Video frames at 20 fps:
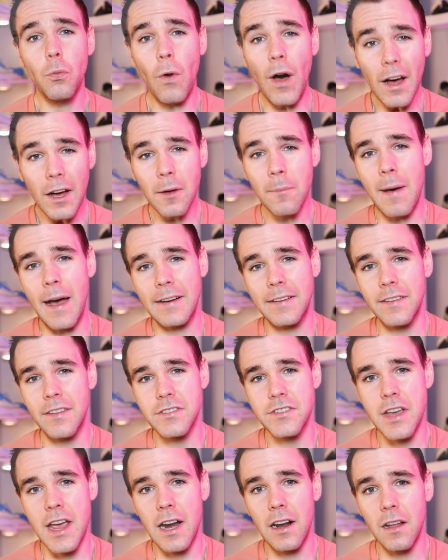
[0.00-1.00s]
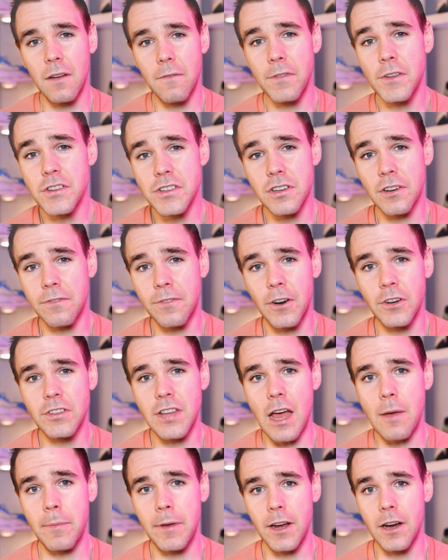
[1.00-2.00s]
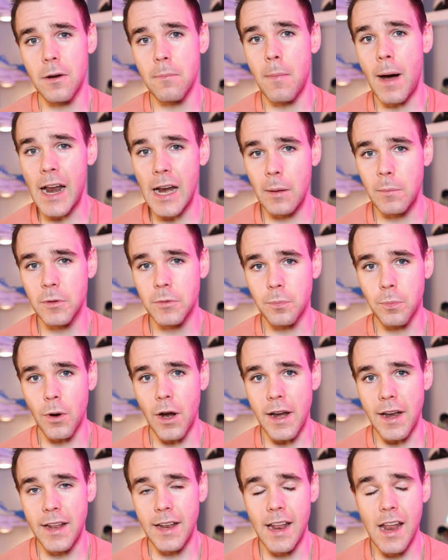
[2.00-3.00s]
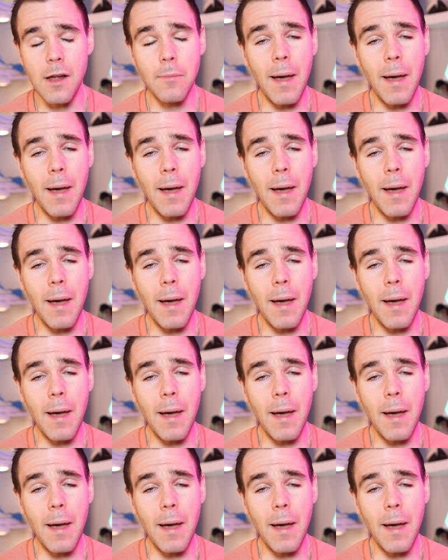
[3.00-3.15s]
So welcome back to the channel. If this is your first time here, my name is Brendon, and